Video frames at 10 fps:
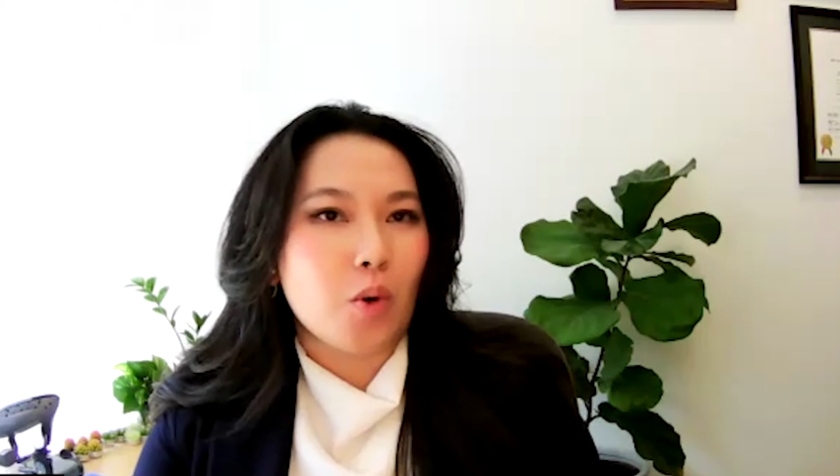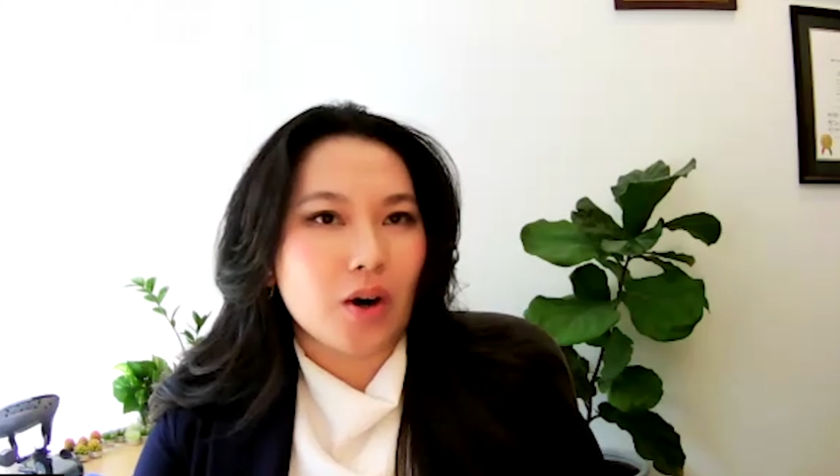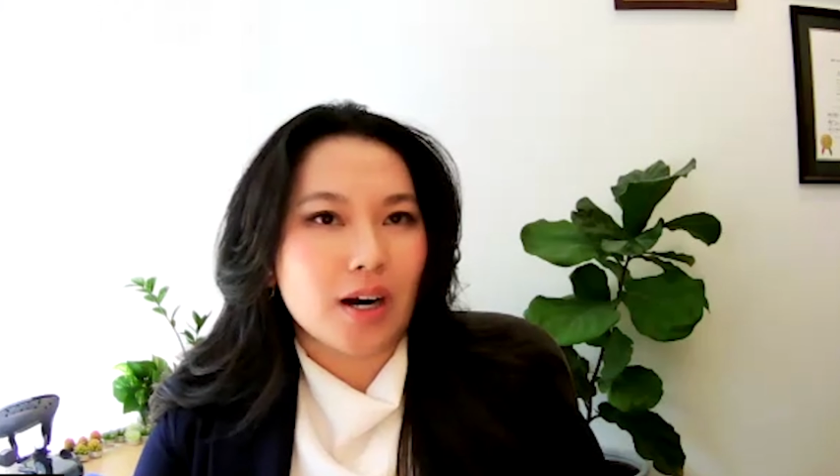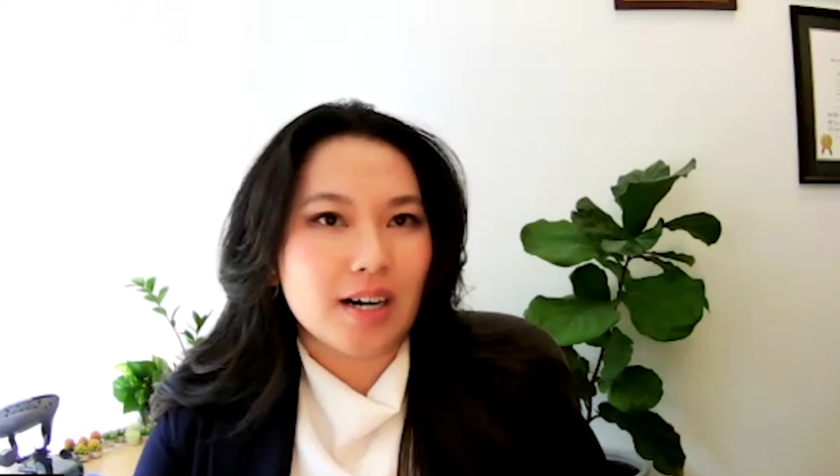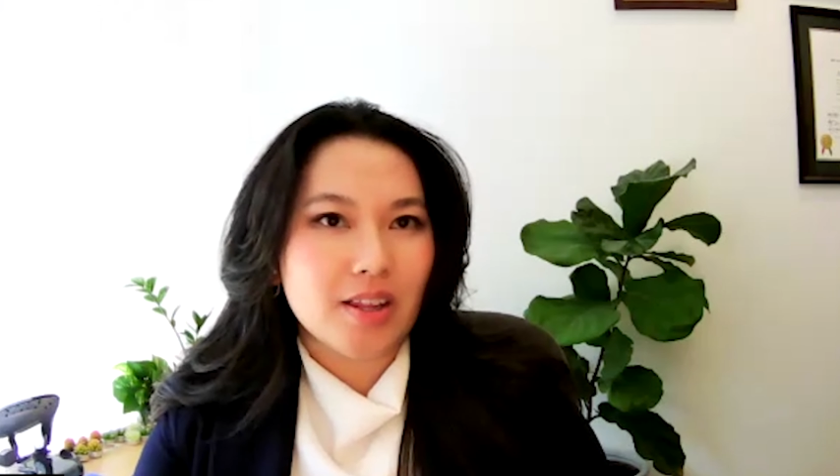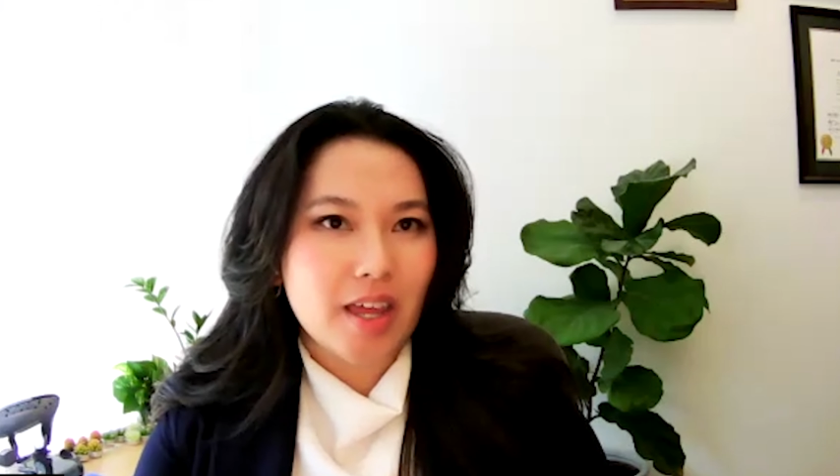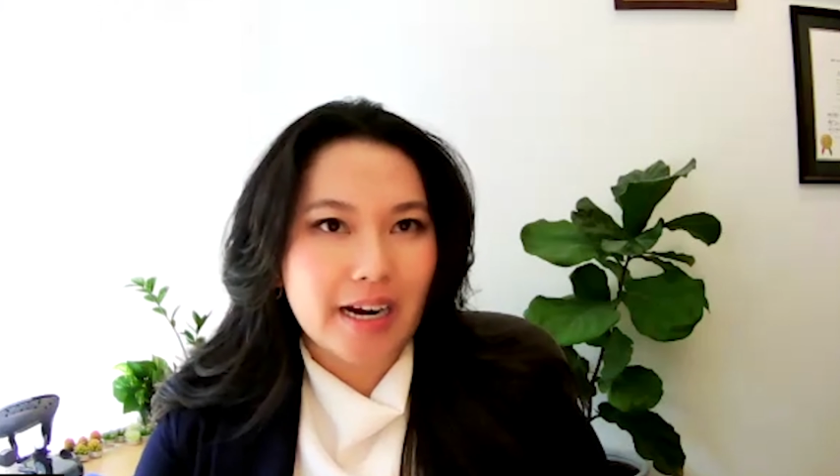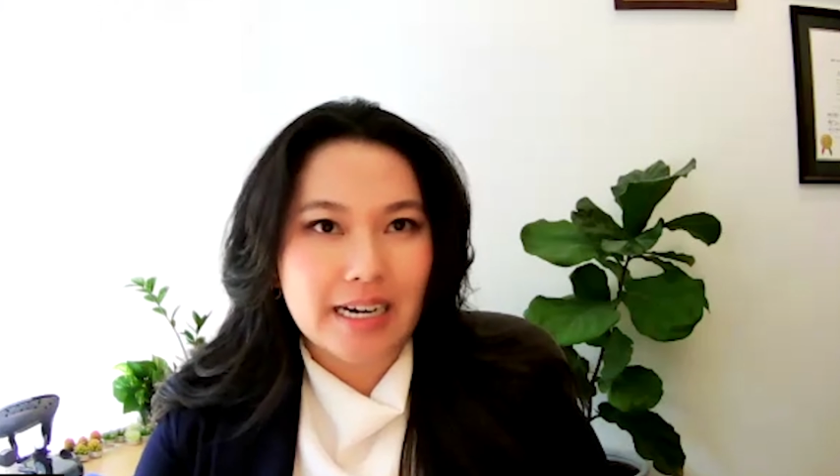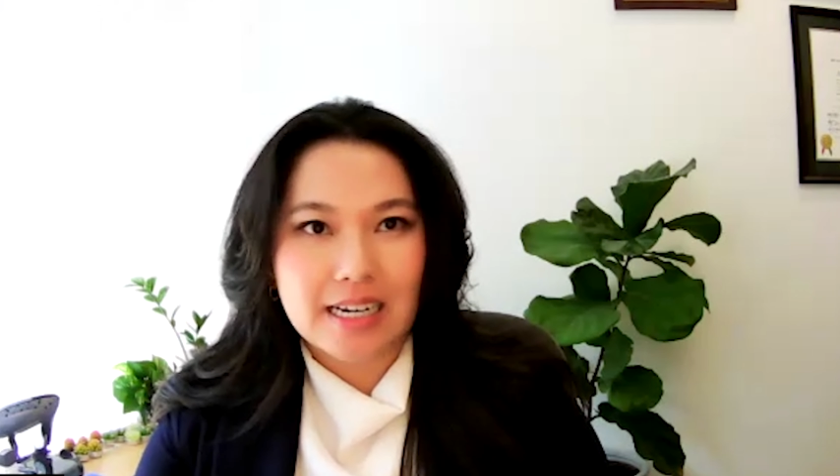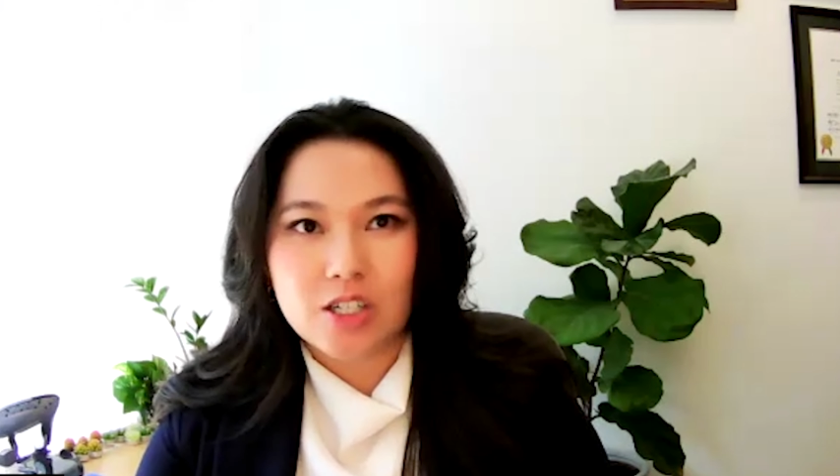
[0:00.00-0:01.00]
more than
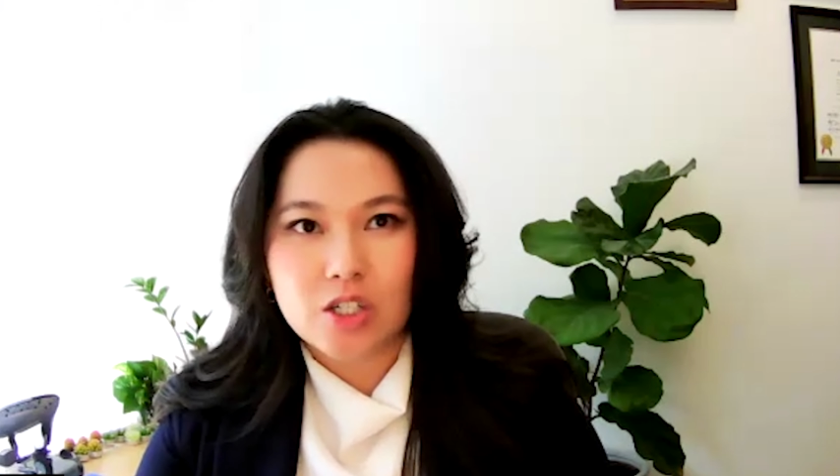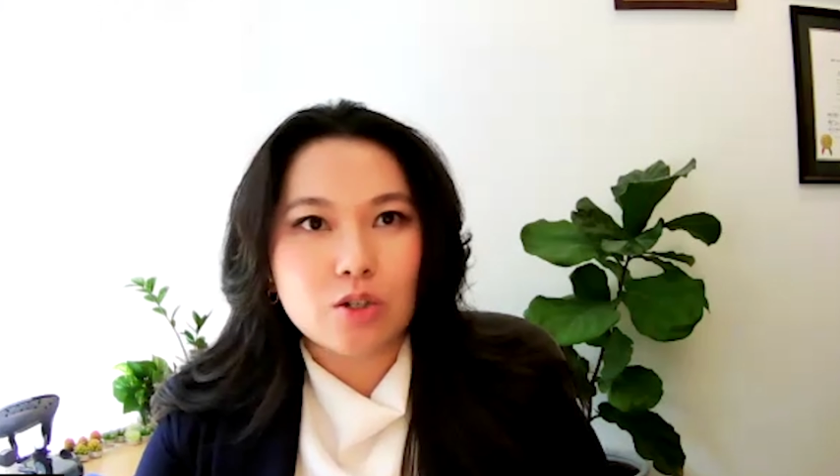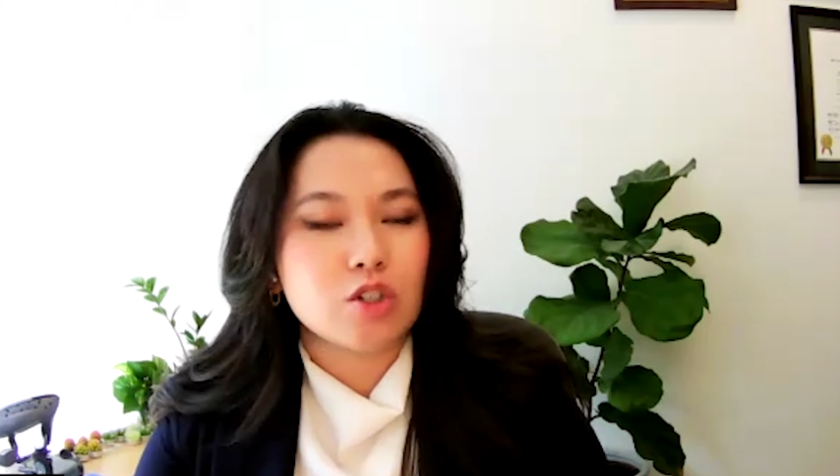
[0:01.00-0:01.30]
I needed to,